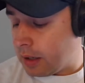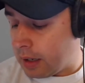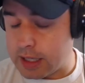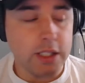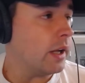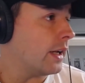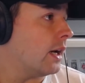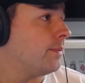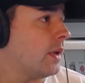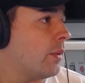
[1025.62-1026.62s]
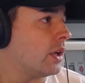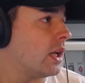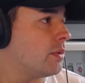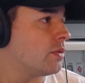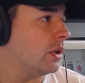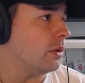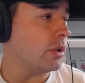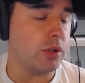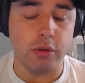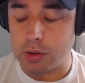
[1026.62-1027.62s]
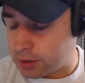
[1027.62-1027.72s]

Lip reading: That's all I got. I want to keep this one a little bit shorter